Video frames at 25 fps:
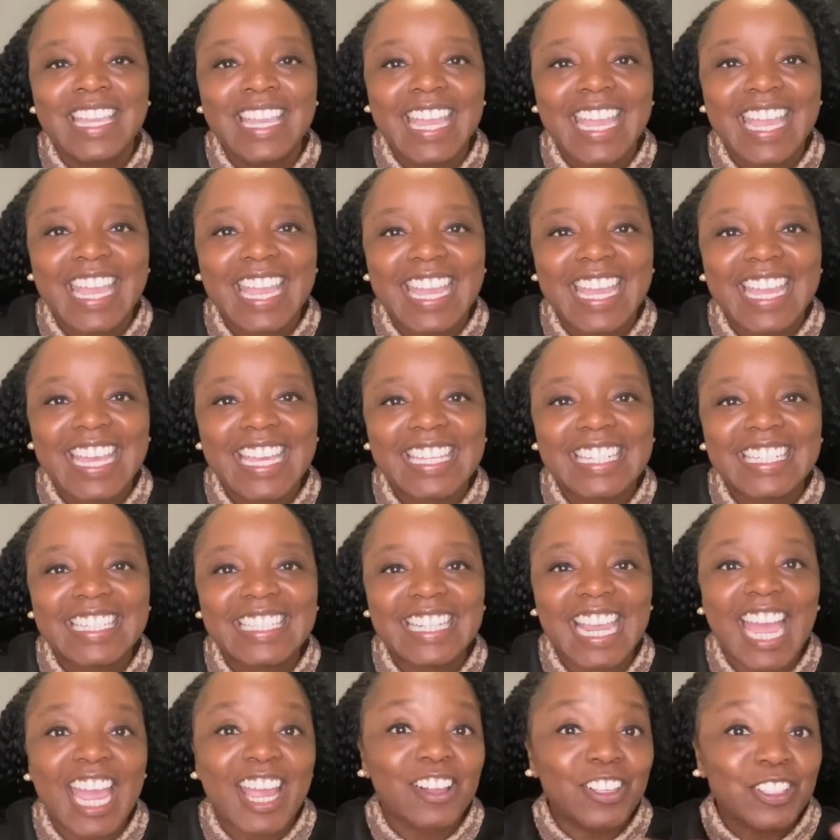And
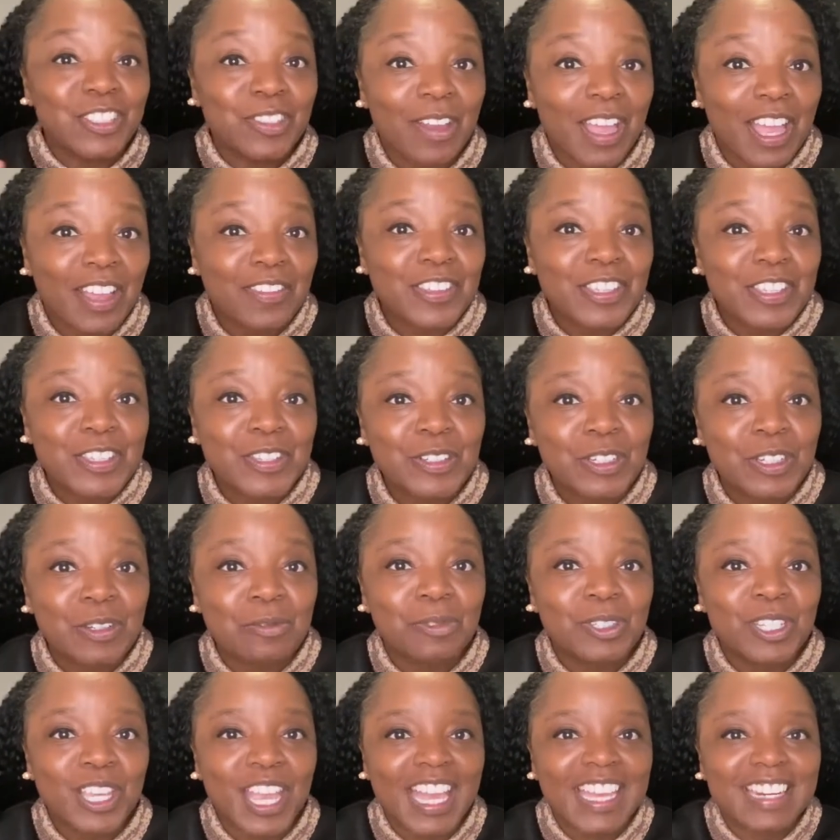I also have a YouTube
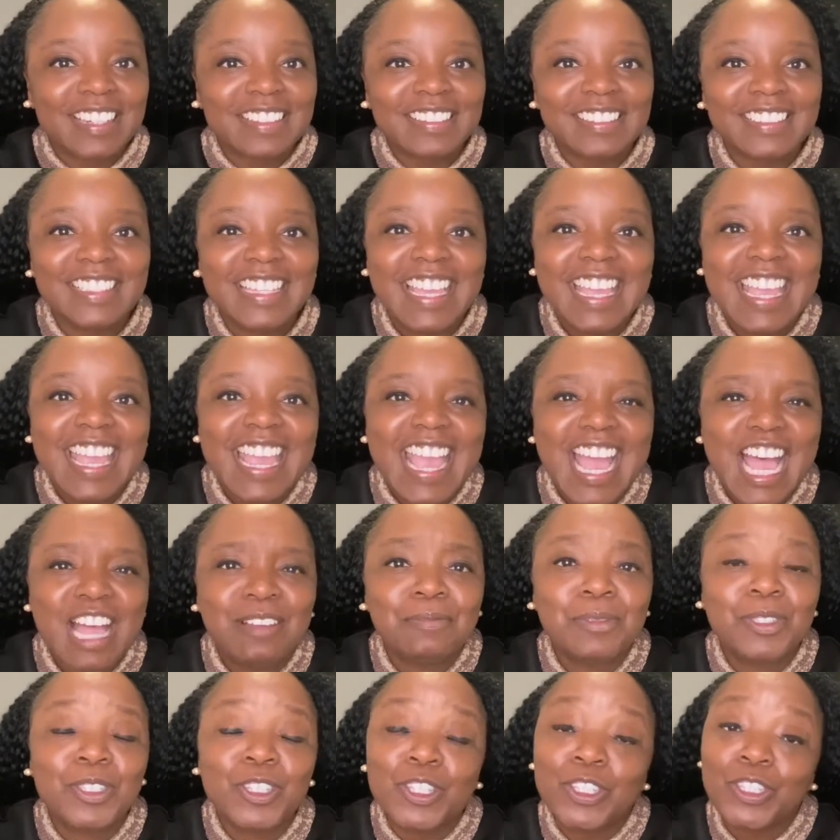channel.
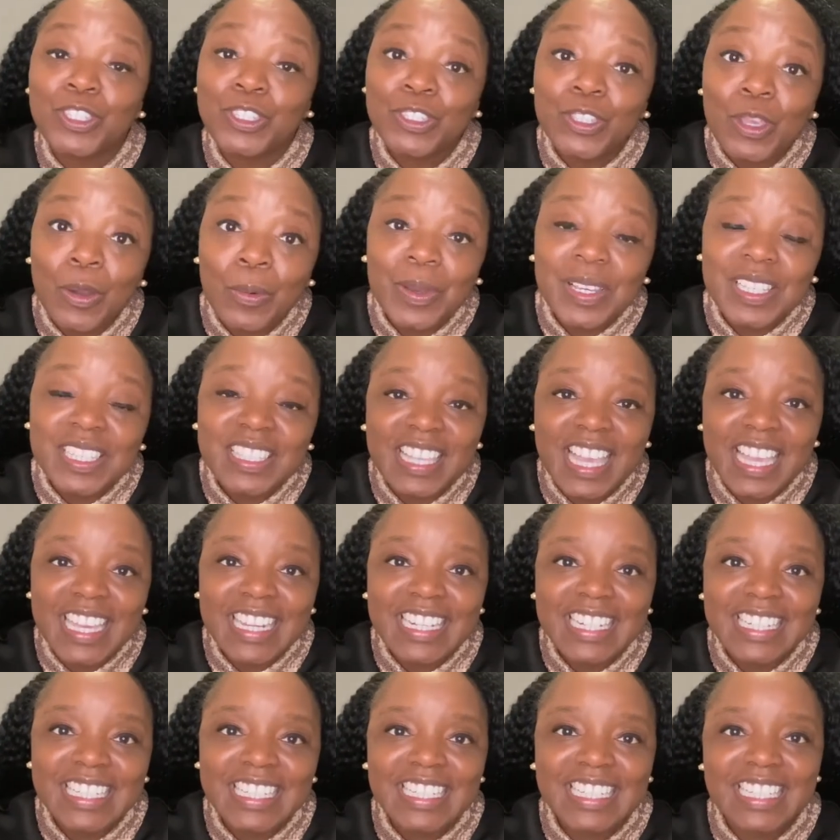I'm just so
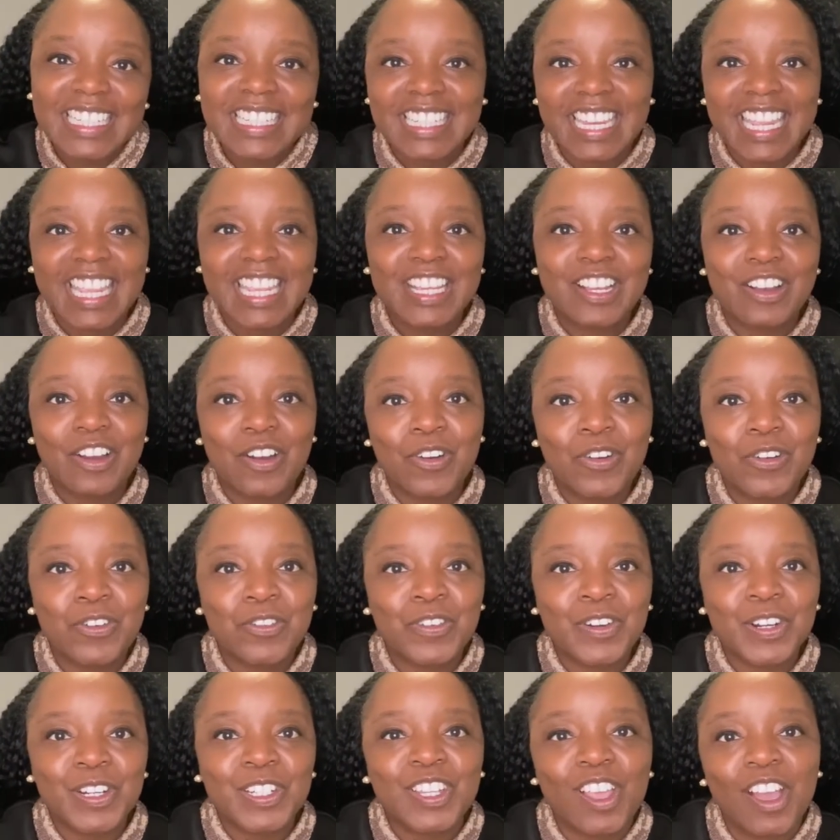excited to take
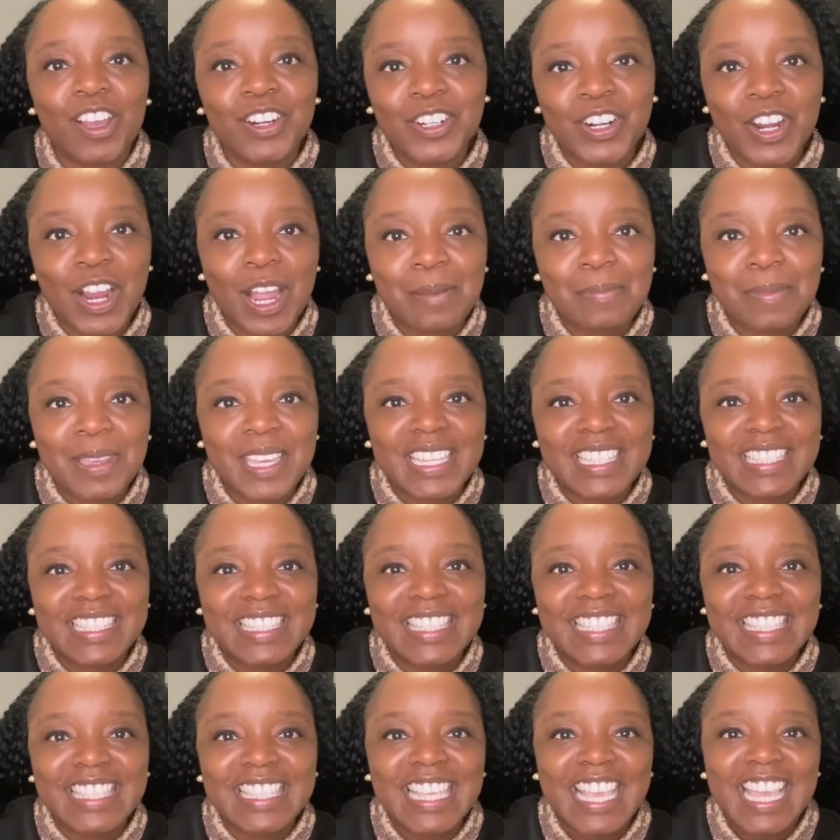over Dr.
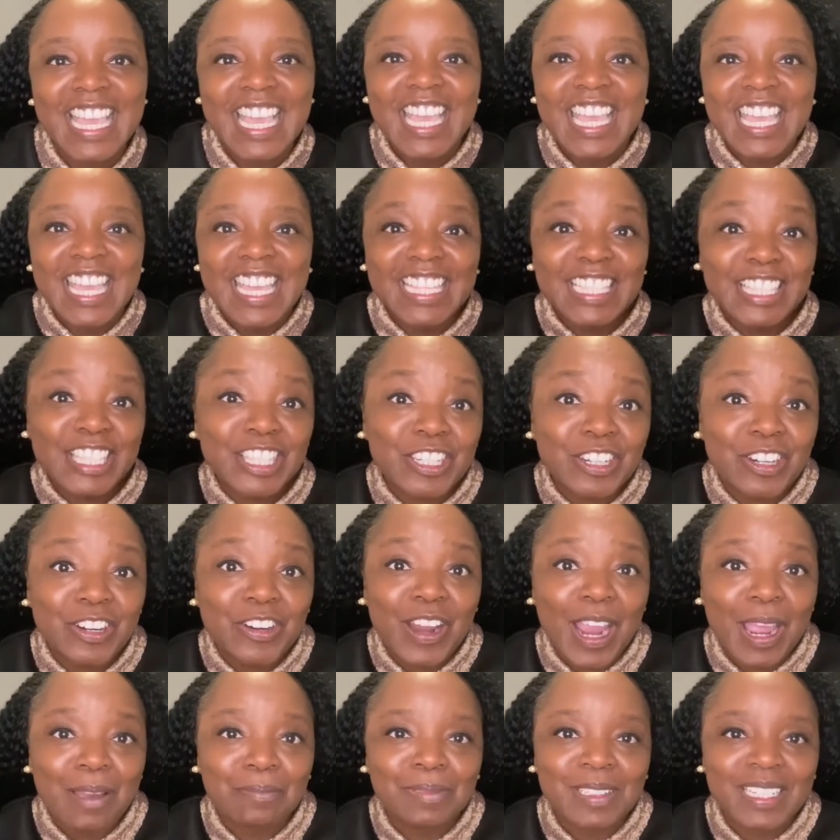Ahmed's
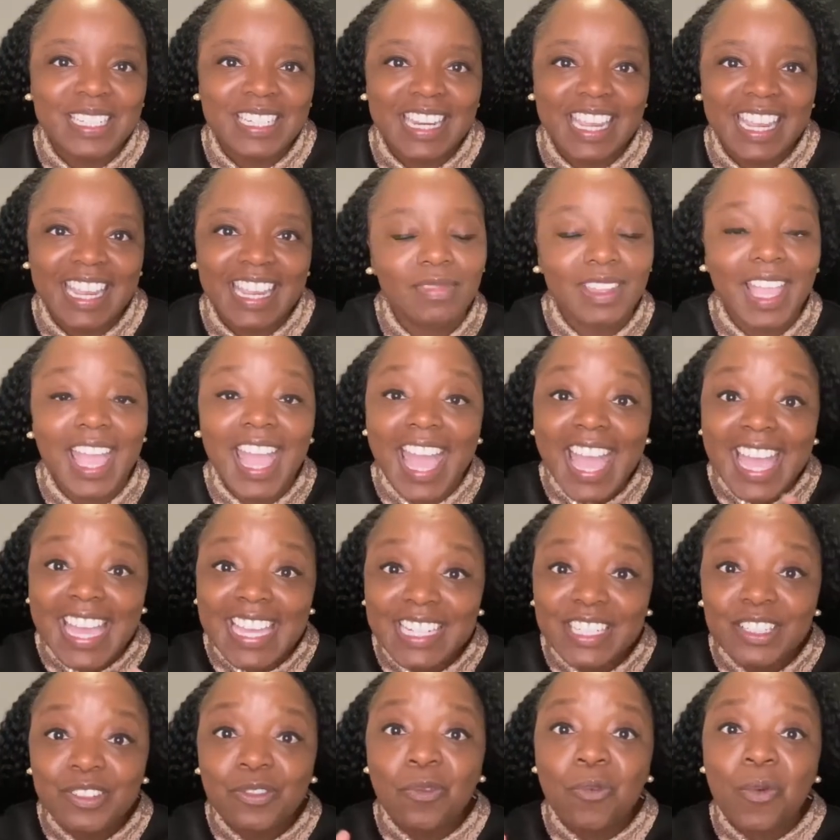Instagram today.
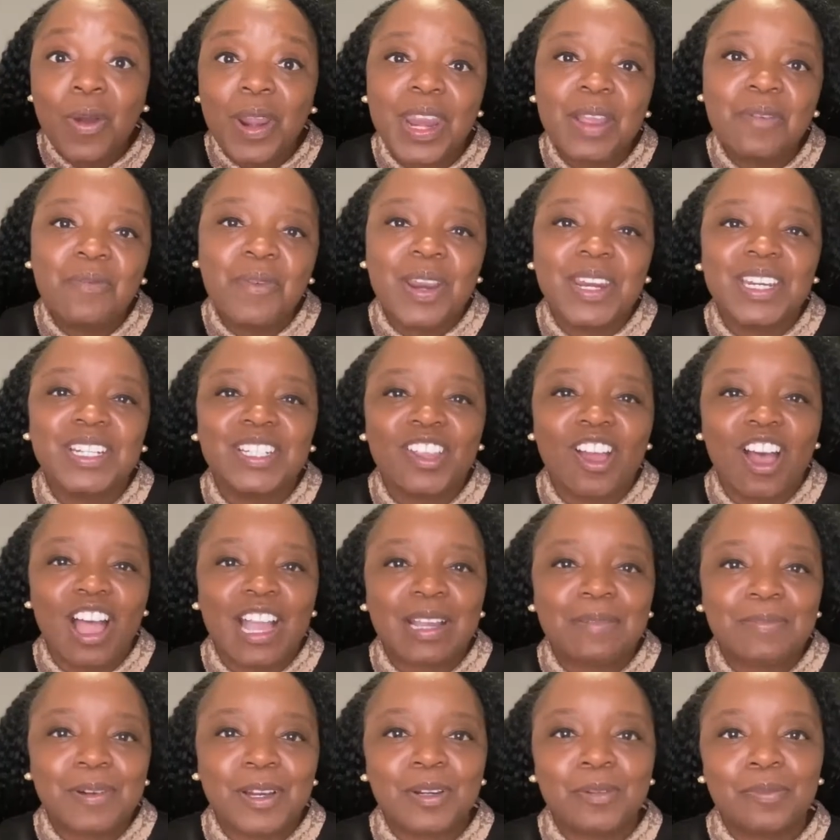And what I want to talk
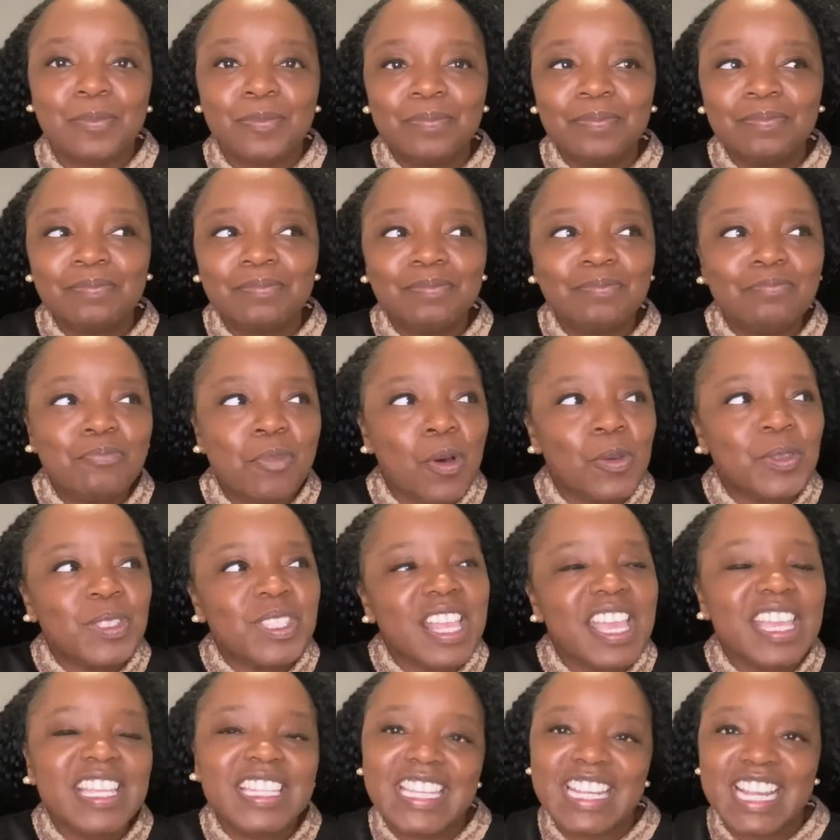about most
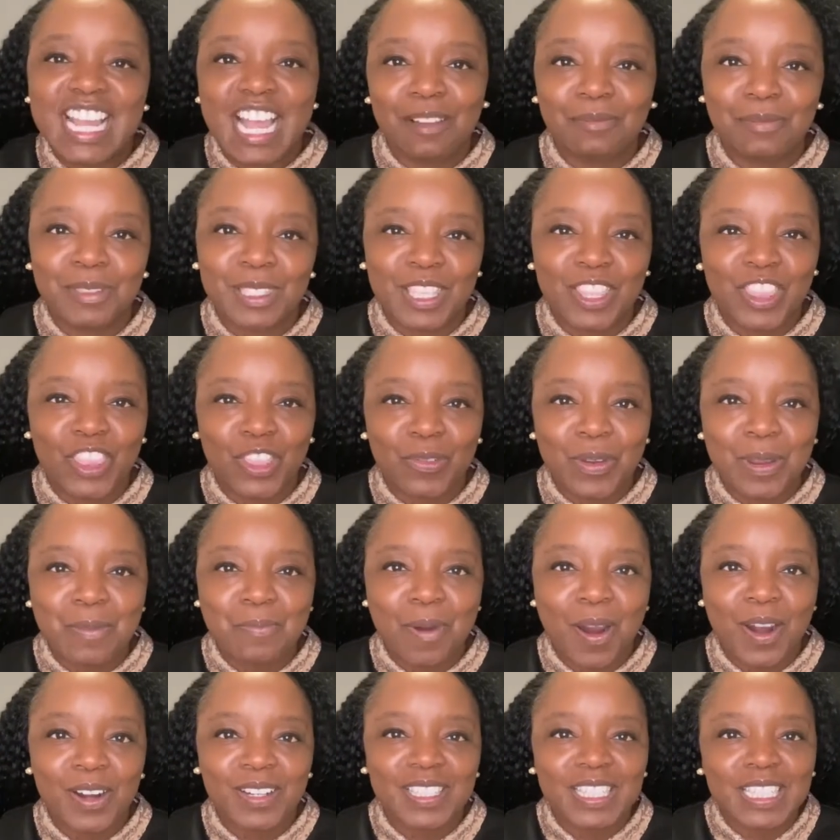likely comes in three
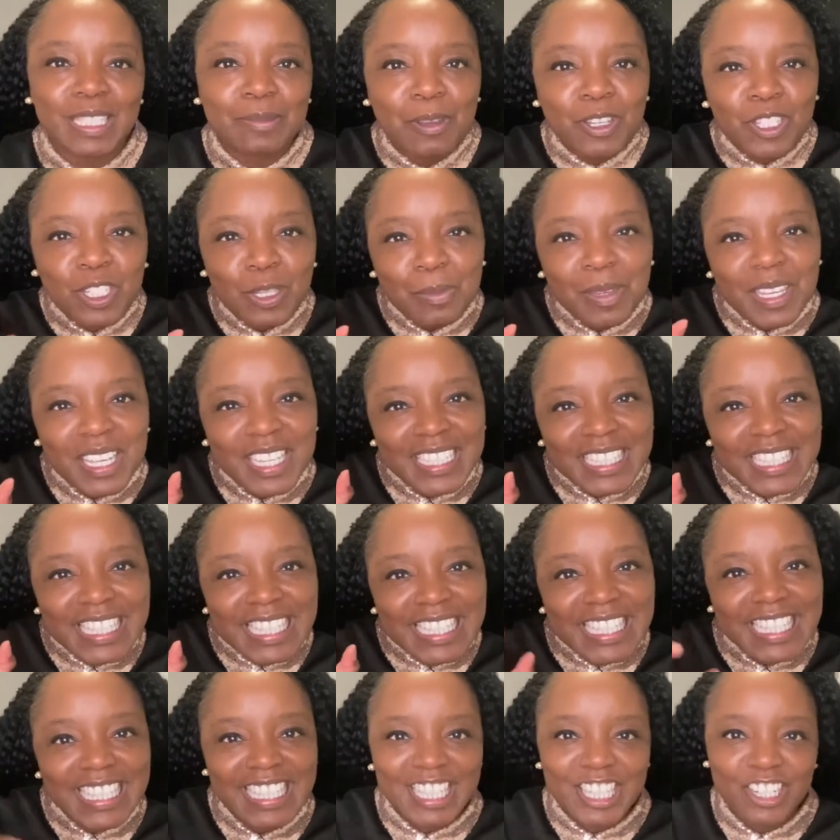parts, especially because
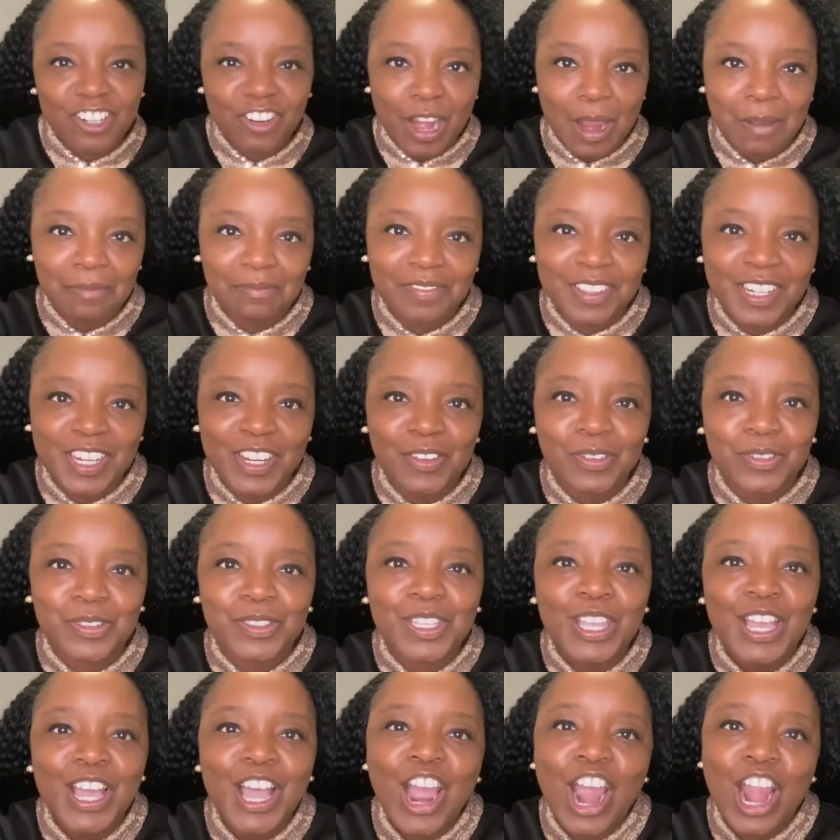these Instagram videos
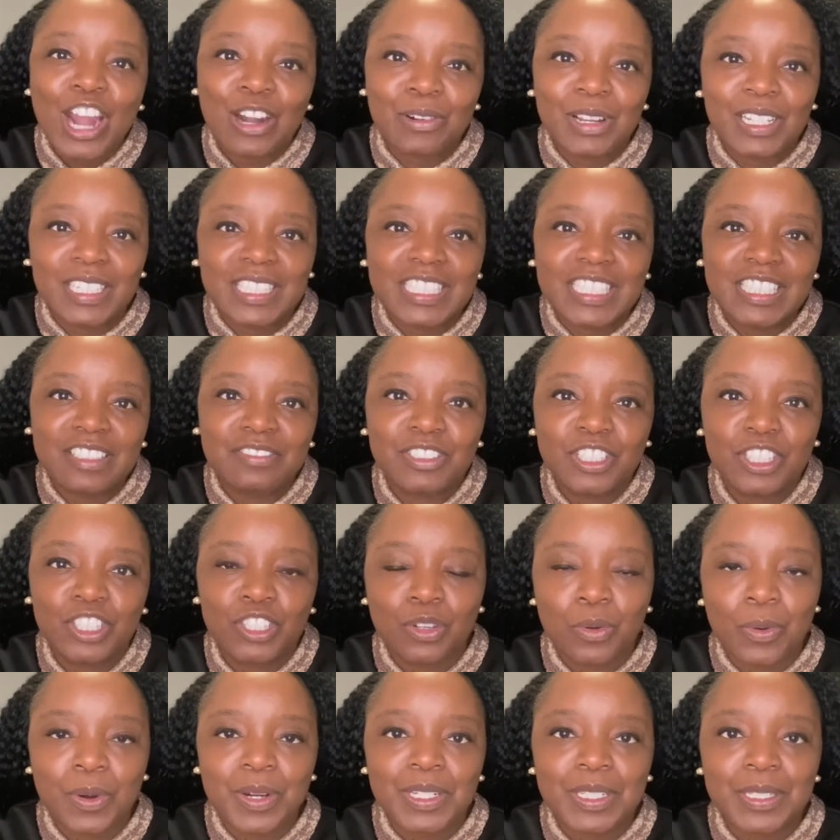are relatively
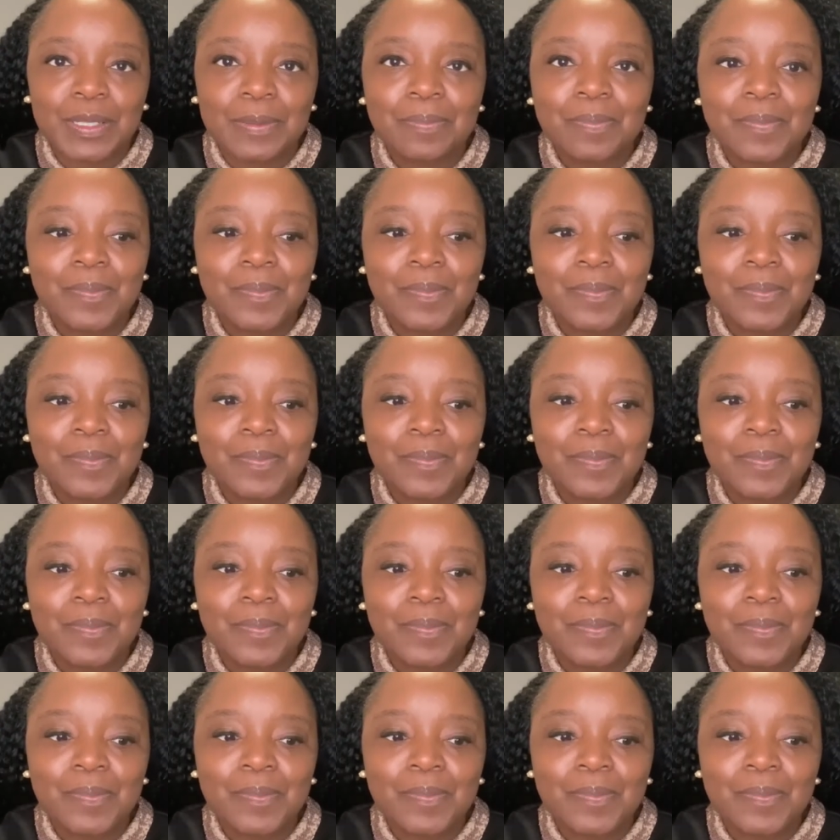short.